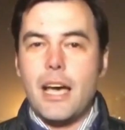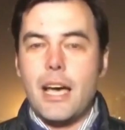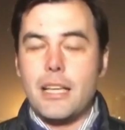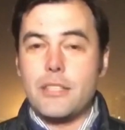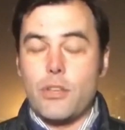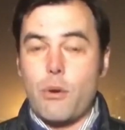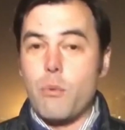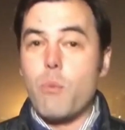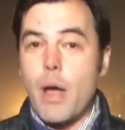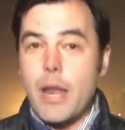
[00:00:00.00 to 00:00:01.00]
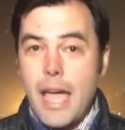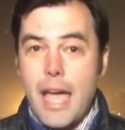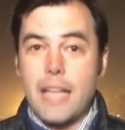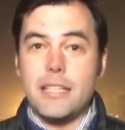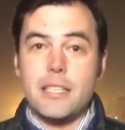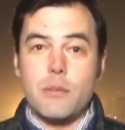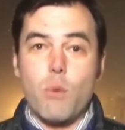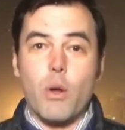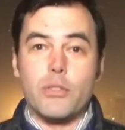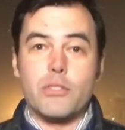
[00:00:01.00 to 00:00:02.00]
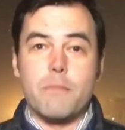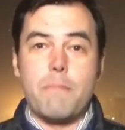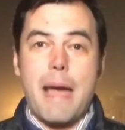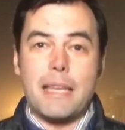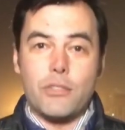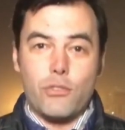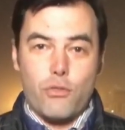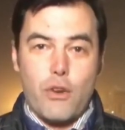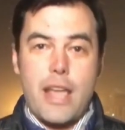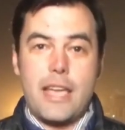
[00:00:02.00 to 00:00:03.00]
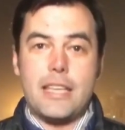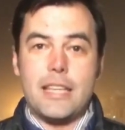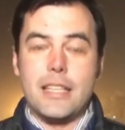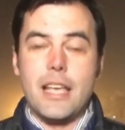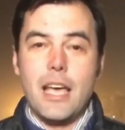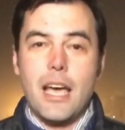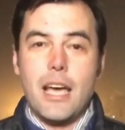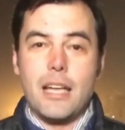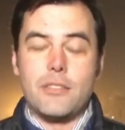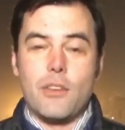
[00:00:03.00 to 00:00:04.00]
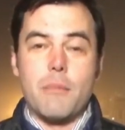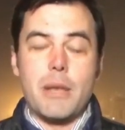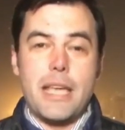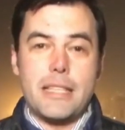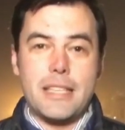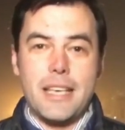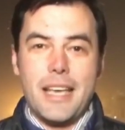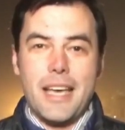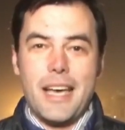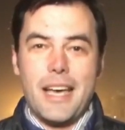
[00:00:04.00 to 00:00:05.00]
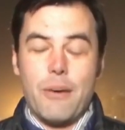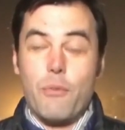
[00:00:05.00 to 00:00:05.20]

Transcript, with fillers: Uh, so, on one hand, he wants to balance trade and uh, dominate uh,